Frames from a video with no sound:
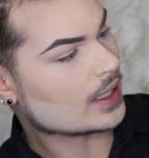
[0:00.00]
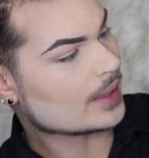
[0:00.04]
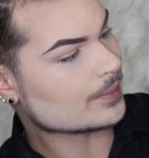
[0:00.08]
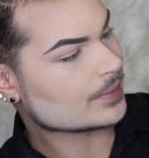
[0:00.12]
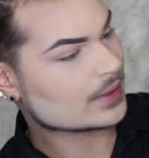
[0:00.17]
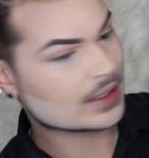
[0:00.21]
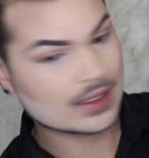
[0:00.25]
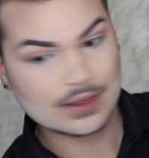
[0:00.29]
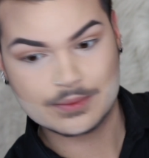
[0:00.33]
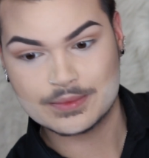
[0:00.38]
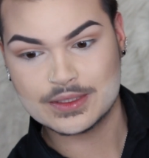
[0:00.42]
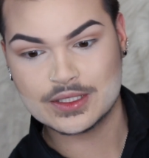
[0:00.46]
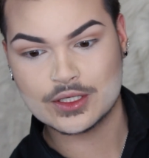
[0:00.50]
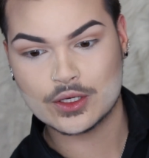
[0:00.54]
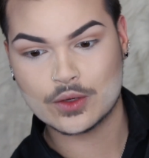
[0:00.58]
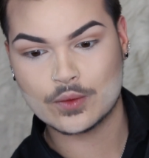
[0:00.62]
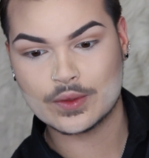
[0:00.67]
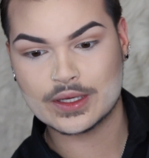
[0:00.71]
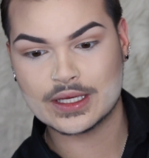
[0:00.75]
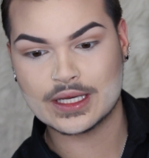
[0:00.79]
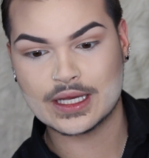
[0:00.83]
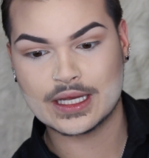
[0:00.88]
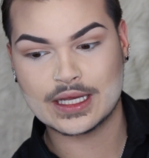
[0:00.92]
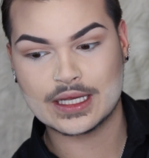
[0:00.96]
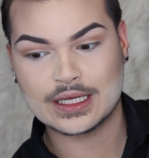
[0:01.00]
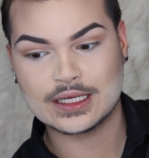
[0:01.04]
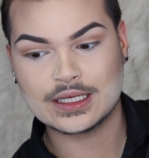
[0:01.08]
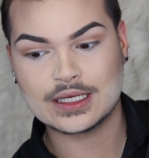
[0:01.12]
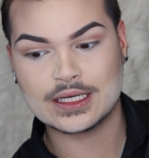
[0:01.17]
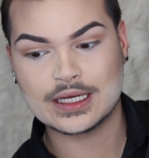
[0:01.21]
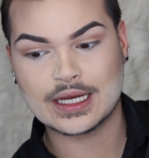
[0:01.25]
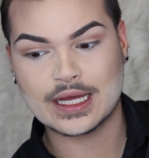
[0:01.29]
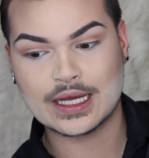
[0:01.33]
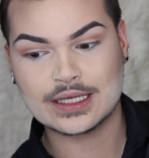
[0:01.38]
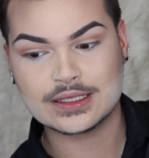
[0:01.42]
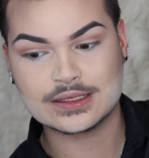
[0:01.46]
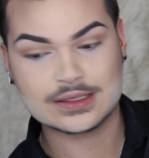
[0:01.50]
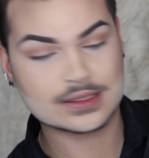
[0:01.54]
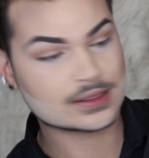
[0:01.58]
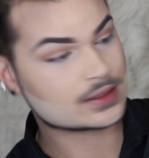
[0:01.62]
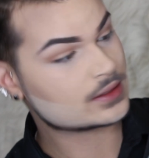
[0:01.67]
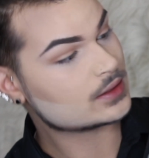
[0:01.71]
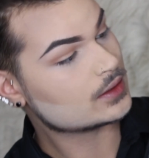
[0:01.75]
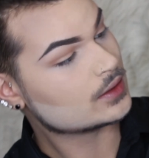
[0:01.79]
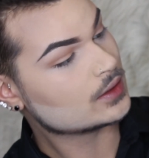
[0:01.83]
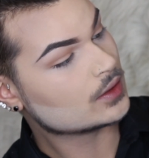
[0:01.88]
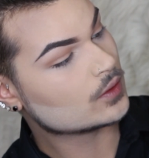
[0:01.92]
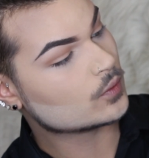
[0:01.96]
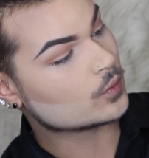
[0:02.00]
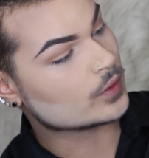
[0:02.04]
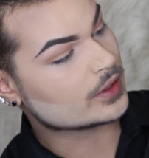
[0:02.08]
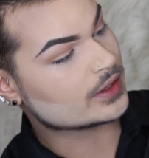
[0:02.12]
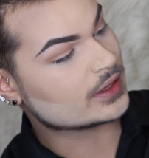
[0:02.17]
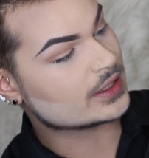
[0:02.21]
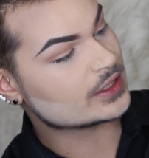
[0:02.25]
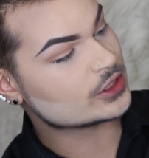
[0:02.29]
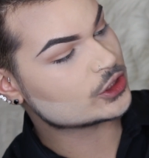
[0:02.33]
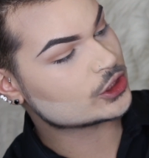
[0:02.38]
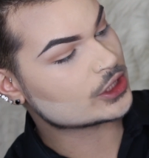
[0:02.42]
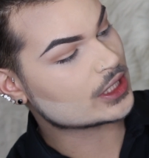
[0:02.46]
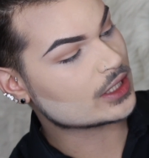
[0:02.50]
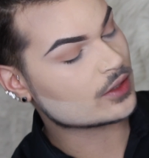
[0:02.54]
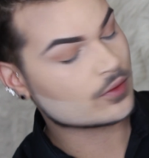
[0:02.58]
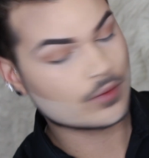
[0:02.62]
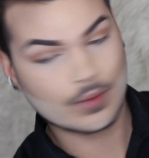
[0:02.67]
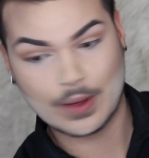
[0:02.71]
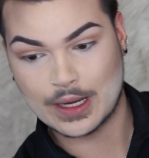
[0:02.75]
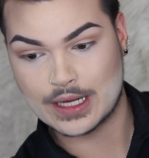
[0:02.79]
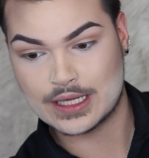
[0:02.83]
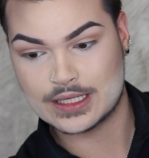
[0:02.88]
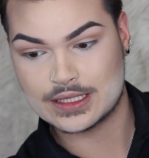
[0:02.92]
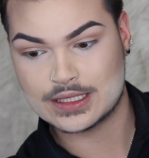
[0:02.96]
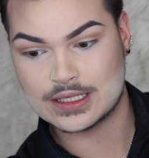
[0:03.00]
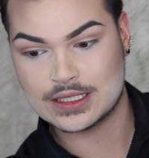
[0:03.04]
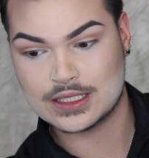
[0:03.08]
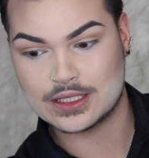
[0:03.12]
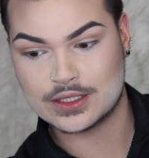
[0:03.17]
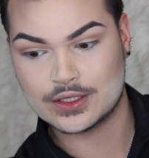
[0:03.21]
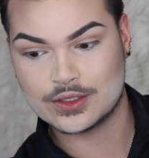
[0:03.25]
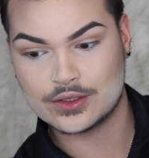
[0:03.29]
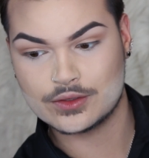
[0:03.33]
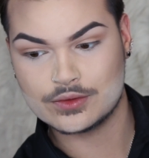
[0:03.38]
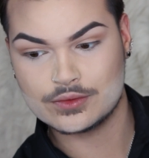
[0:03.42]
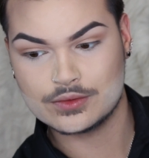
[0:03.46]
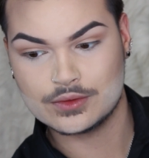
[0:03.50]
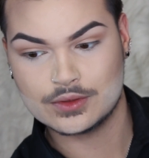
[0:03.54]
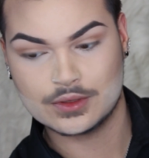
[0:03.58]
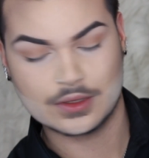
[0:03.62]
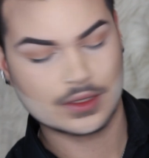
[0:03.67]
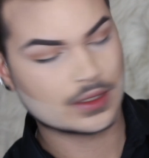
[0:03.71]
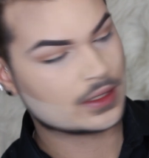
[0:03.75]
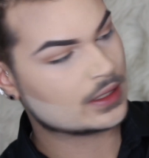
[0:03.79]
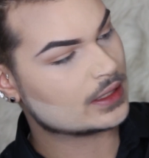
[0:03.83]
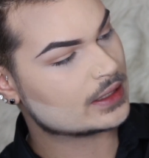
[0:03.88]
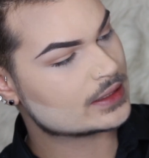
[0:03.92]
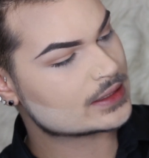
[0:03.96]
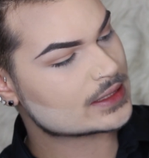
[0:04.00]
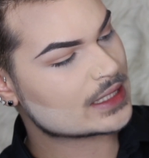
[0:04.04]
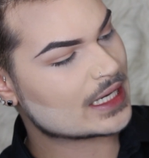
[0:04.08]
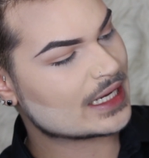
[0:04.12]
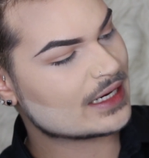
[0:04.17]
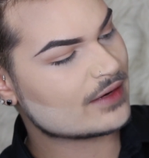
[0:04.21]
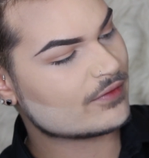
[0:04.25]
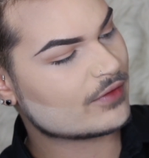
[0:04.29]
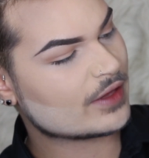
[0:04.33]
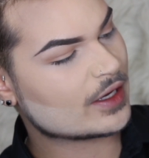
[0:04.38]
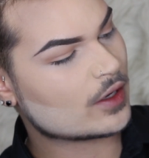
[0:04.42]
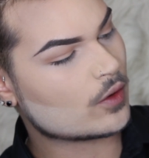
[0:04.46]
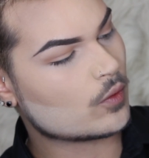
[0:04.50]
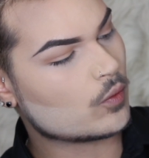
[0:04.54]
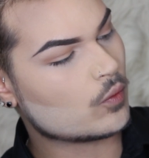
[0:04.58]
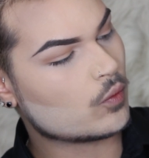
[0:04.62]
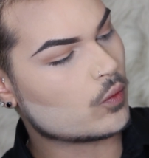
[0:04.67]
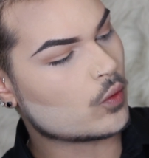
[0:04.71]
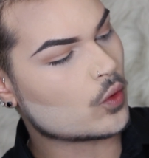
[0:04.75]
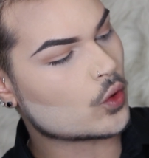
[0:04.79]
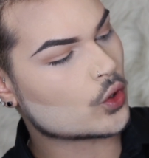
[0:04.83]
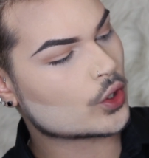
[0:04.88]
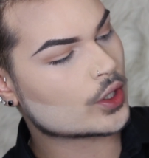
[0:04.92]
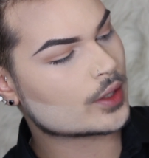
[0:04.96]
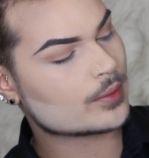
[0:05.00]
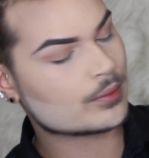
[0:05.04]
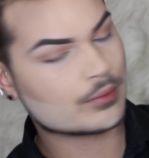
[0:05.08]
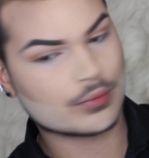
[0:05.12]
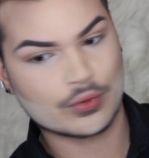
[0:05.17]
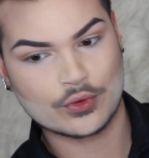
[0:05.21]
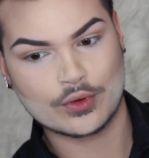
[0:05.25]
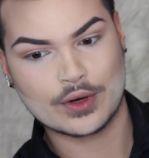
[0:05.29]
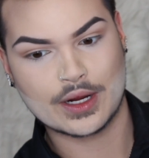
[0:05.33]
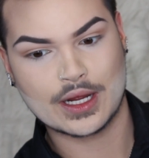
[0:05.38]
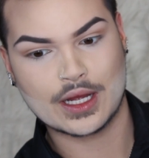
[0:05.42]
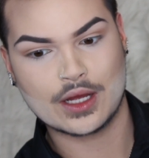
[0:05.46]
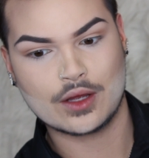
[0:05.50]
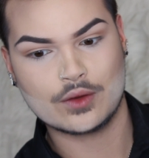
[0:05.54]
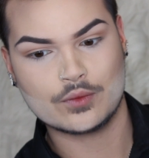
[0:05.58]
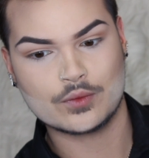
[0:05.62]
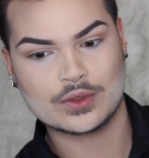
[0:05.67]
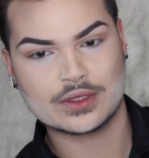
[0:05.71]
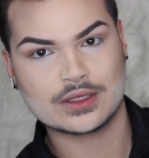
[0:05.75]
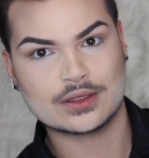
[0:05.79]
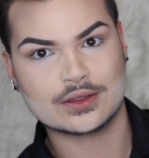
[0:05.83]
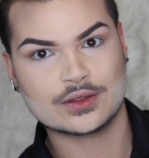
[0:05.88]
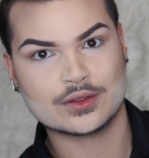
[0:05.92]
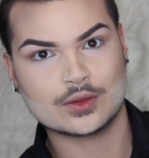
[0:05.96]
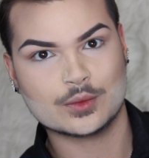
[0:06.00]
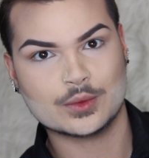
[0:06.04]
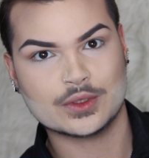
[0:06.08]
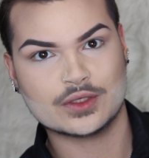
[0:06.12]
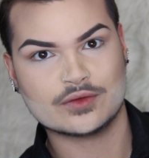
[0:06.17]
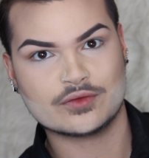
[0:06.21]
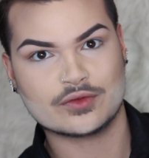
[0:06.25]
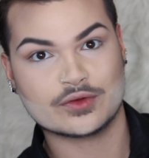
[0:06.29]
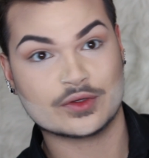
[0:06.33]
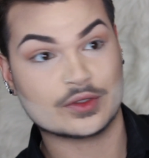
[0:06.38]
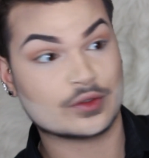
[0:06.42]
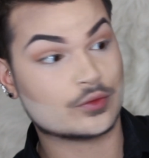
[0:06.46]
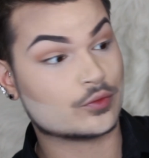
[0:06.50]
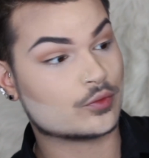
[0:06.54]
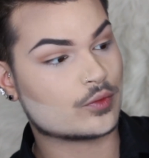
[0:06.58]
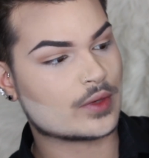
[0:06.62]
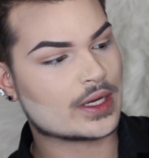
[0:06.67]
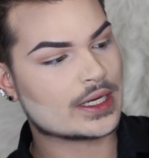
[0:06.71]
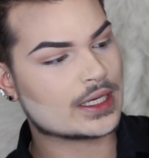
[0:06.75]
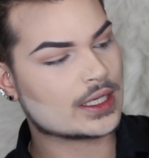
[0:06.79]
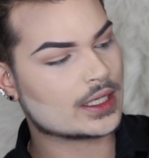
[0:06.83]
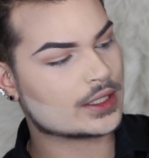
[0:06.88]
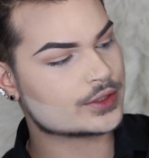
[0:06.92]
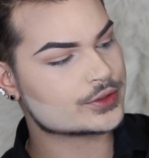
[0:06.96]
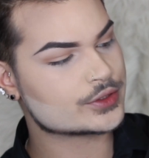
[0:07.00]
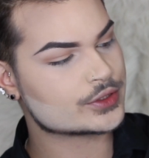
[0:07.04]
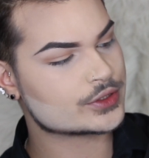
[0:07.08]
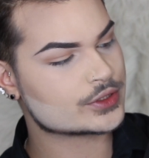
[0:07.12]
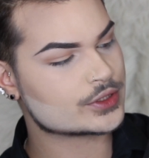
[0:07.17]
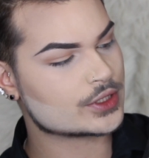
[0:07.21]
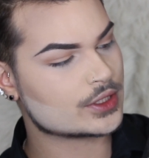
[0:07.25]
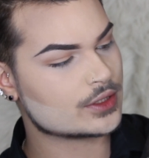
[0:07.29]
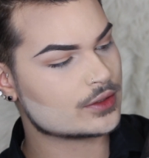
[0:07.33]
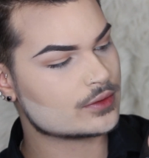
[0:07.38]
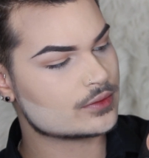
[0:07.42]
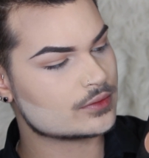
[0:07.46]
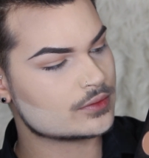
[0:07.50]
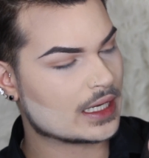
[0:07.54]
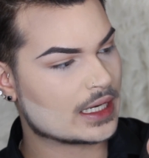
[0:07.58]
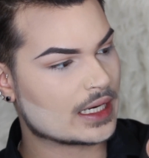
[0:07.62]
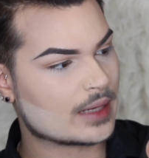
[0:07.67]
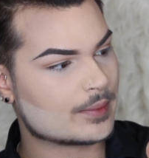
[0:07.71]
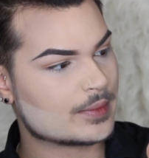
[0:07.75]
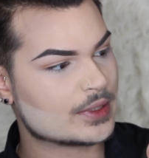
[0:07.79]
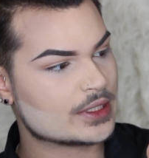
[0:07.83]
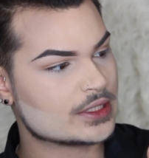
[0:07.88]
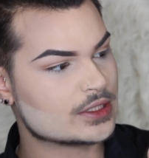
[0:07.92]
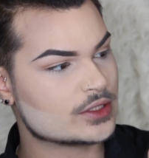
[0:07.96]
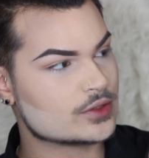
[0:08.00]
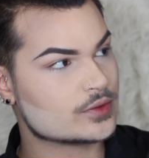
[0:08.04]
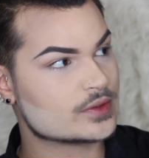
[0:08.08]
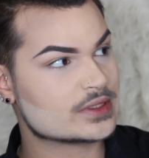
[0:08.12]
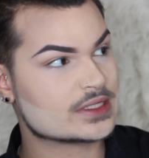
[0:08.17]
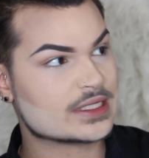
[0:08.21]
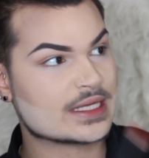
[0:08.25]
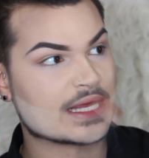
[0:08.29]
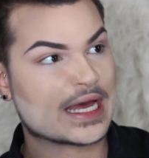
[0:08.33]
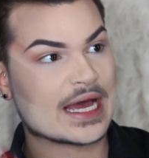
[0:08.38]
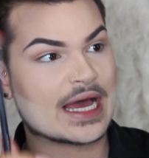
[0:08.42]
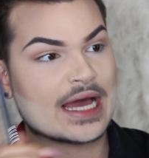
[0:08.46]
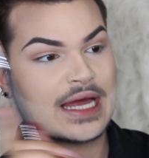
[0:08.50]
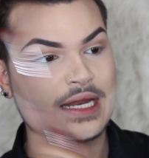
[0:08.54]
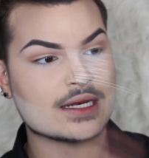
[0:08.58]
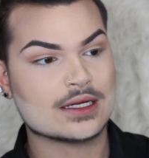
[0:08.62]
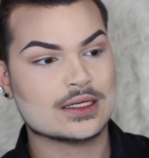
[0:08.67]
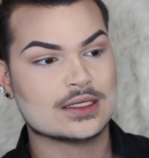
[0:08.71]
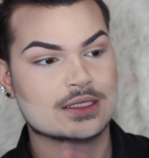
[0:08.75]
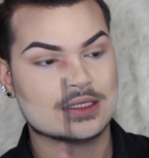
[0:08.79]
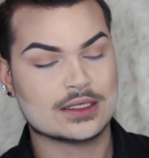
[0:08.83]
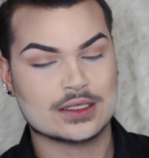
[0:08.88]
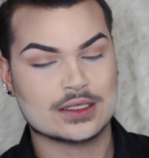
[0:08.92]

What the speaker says: I'm going to be going in next with this shade right here. It's kind of like a warm brown with a little bit of a red undertone. And I'm going to use that